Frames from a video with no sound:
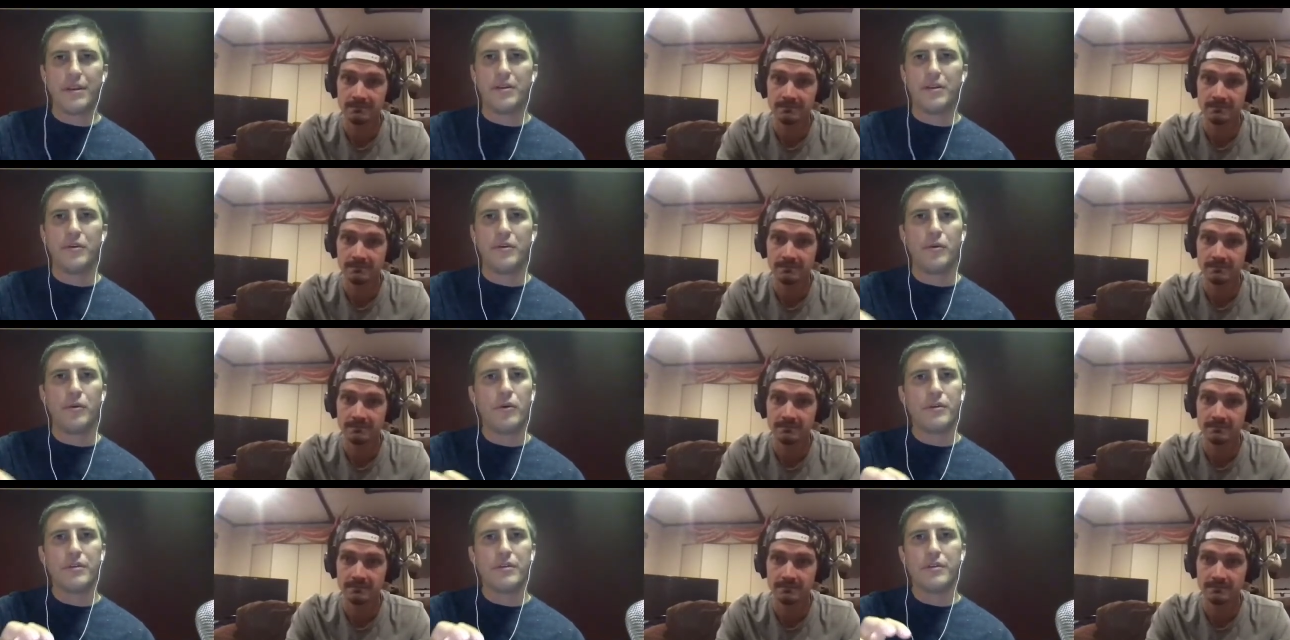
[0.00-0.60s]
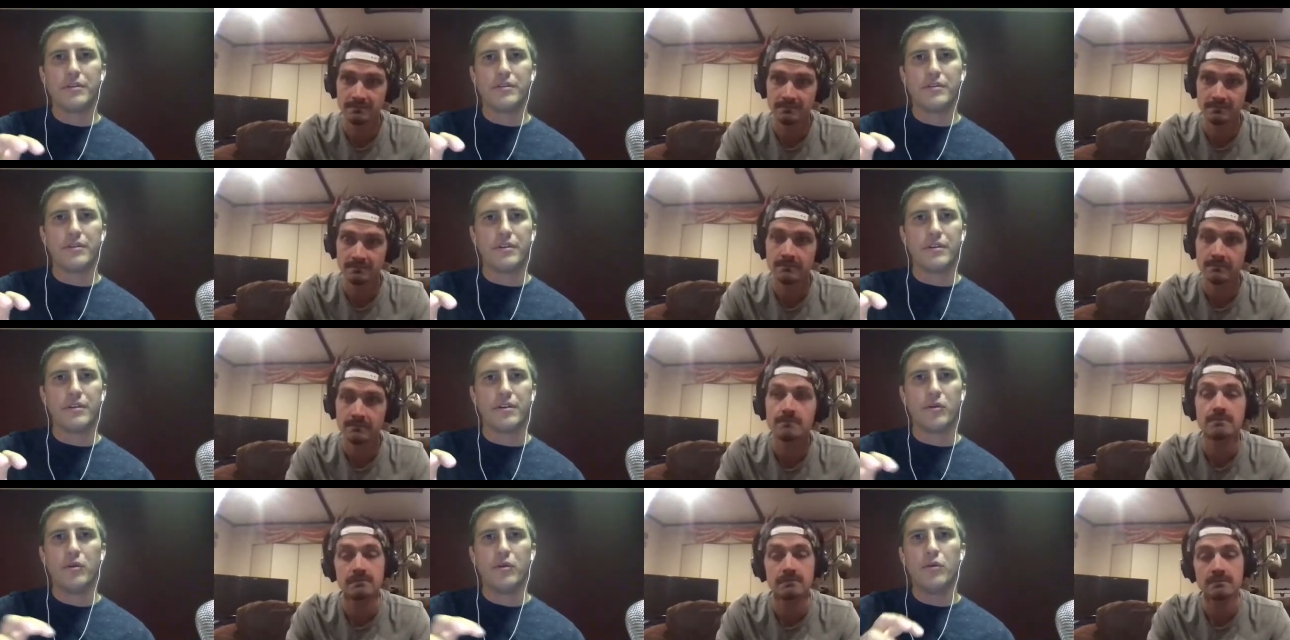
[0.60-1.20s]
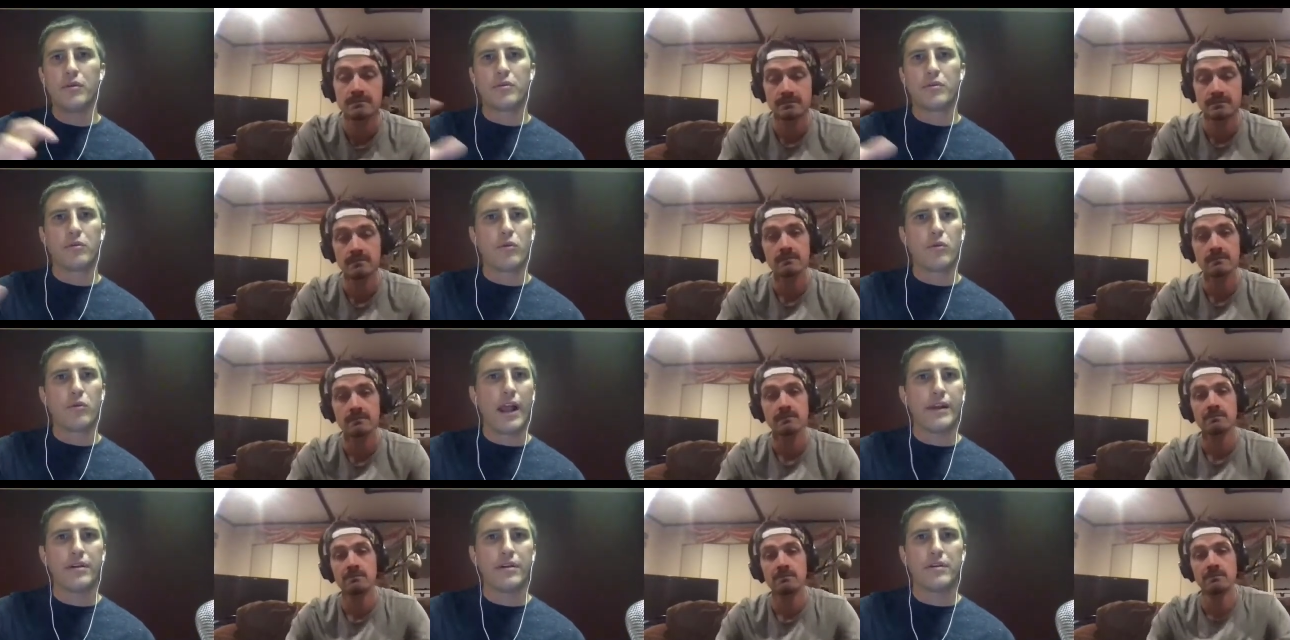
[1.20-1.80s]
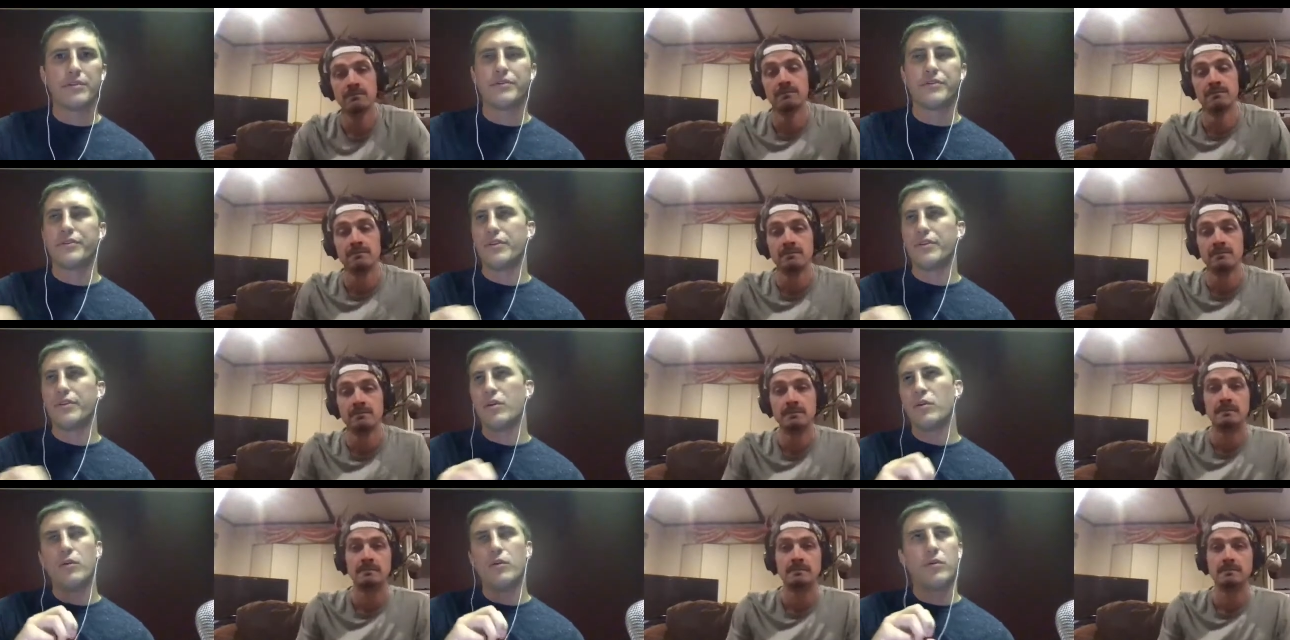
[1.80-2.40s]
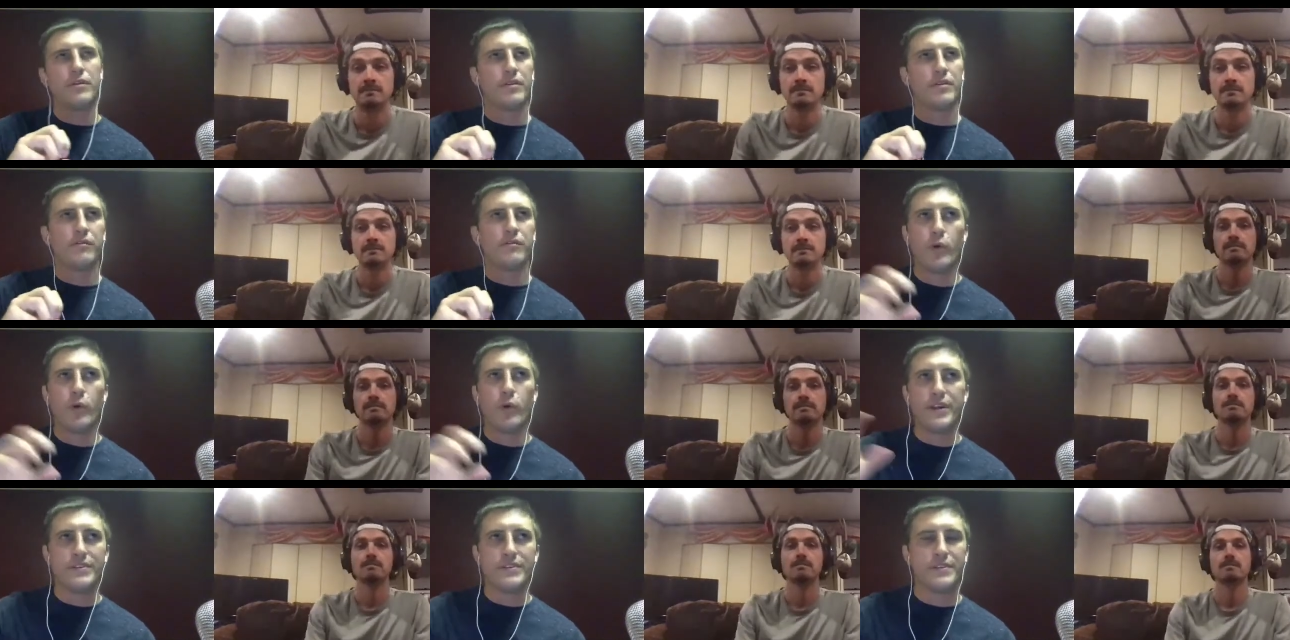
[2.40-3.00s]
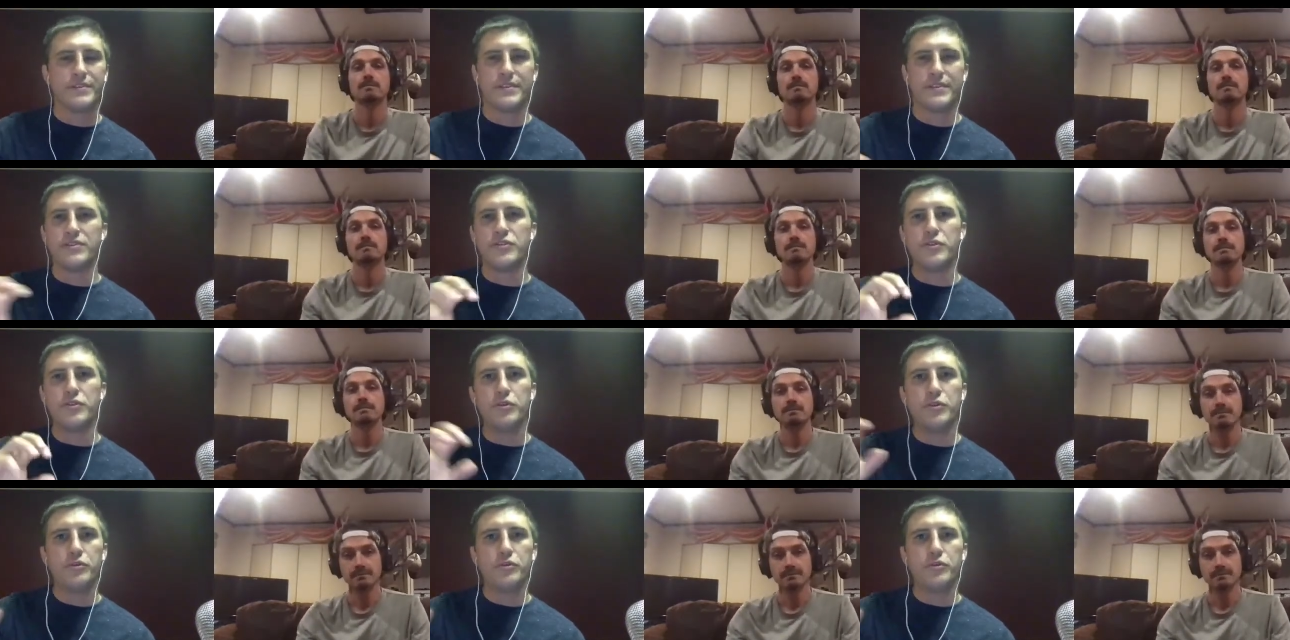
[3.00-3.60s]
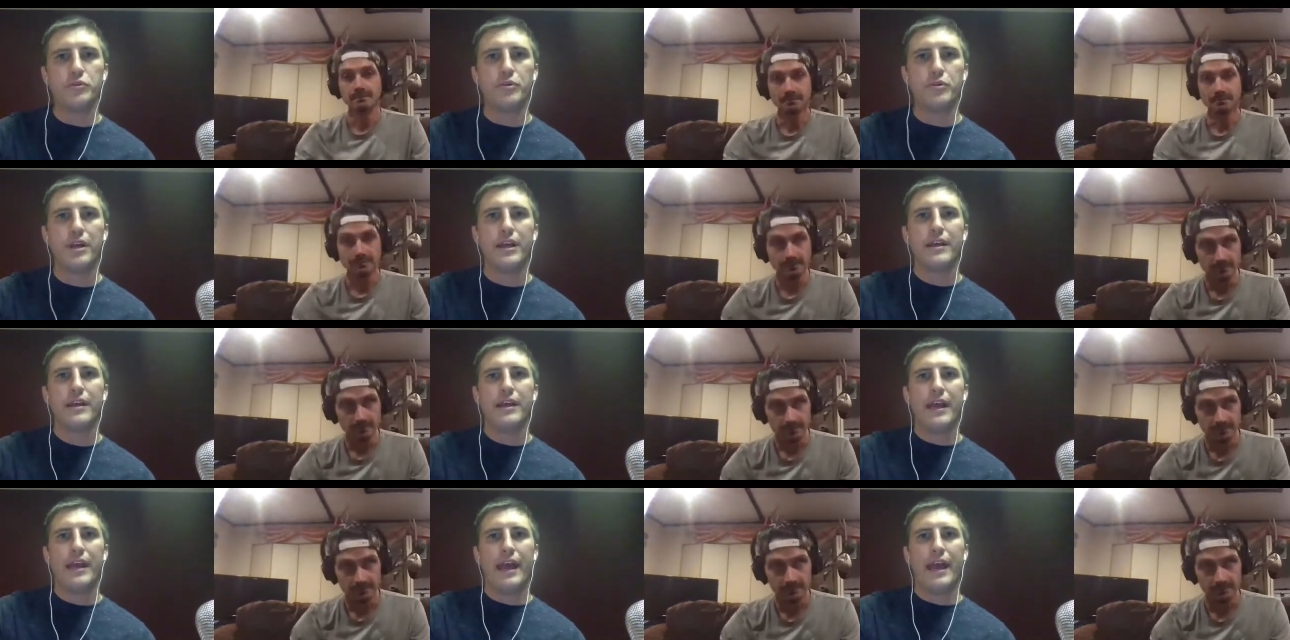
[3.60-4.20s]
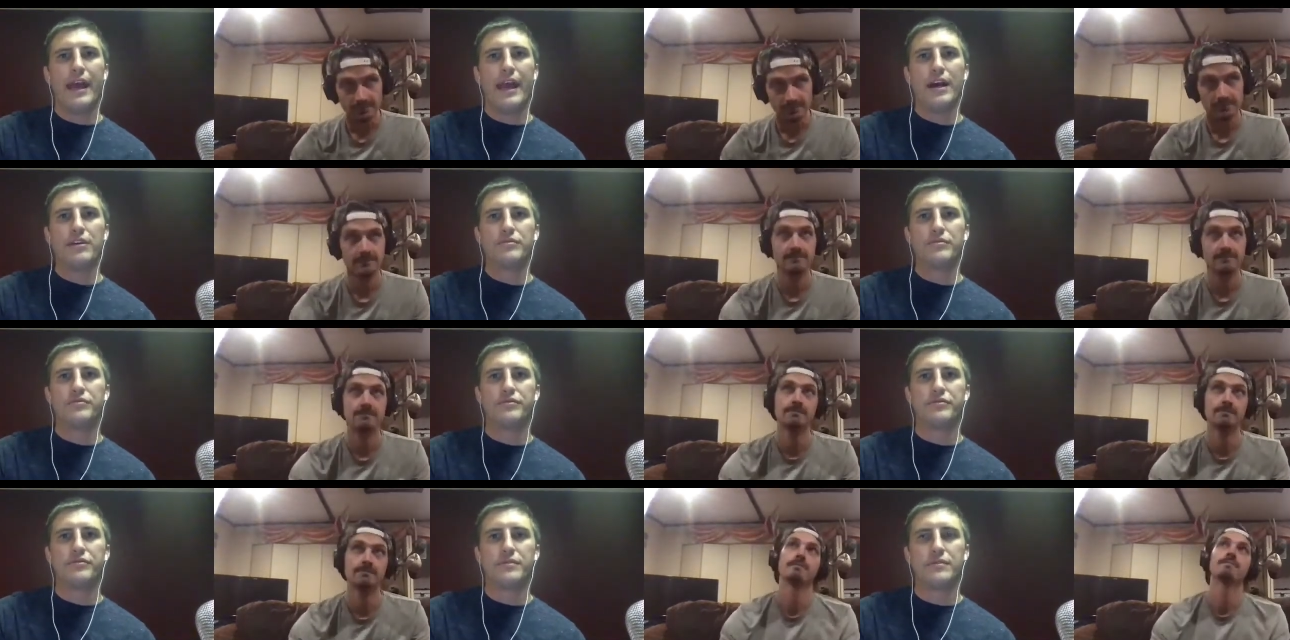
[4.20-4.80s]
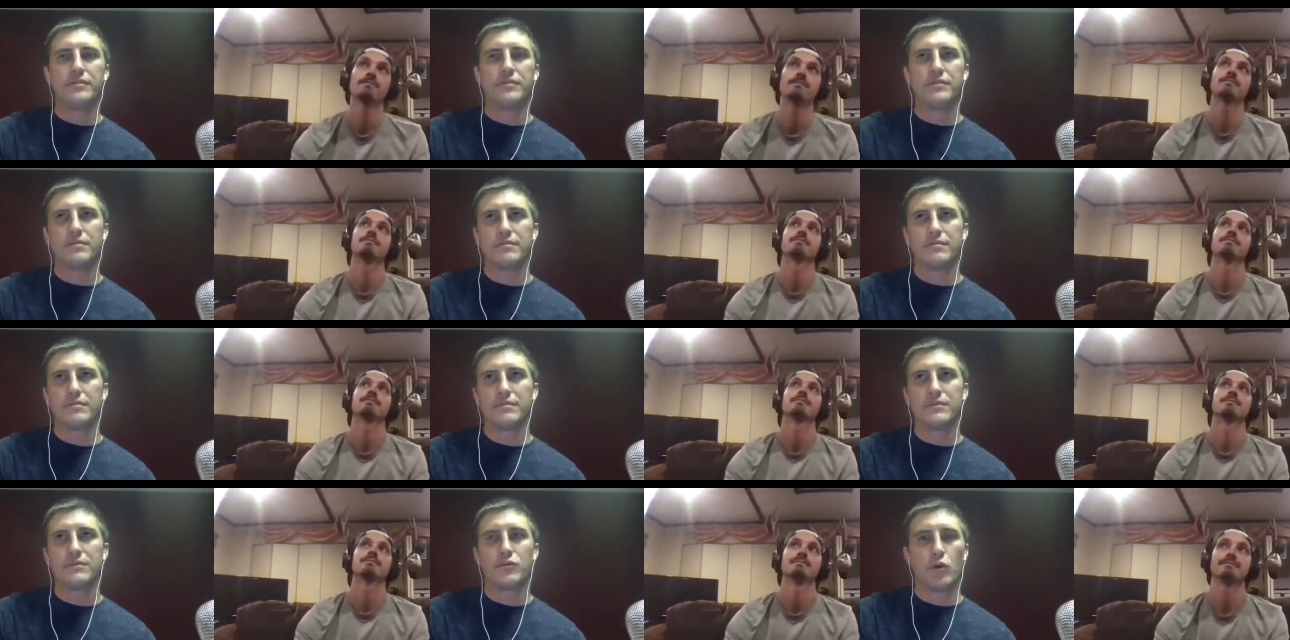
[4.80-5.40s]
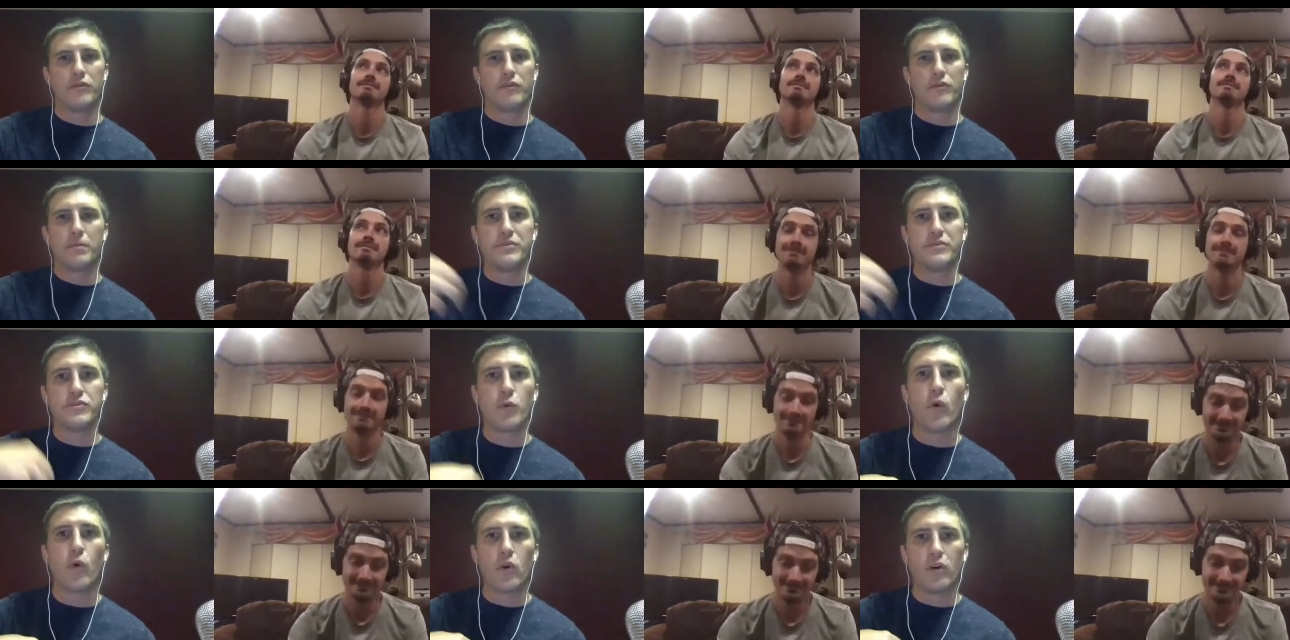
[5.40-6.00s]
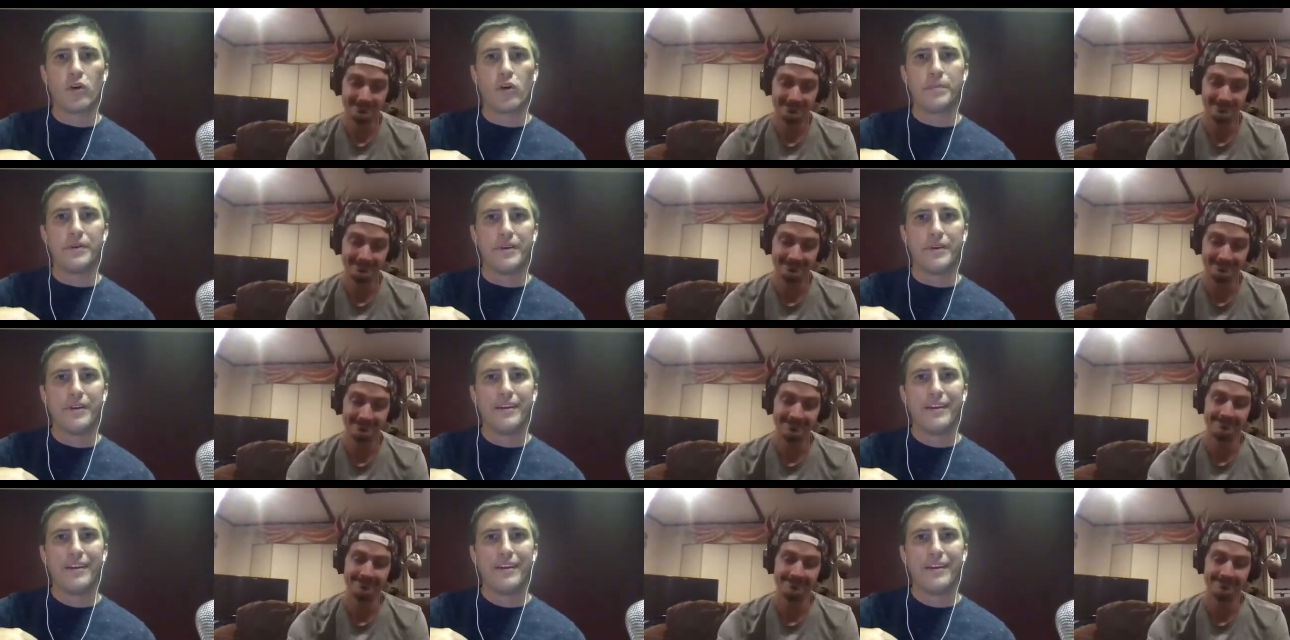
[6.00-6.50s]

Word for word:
Speaker 1: I mean, who are the you know who are the writers? You know, who are the voices that you have sort of absorbed,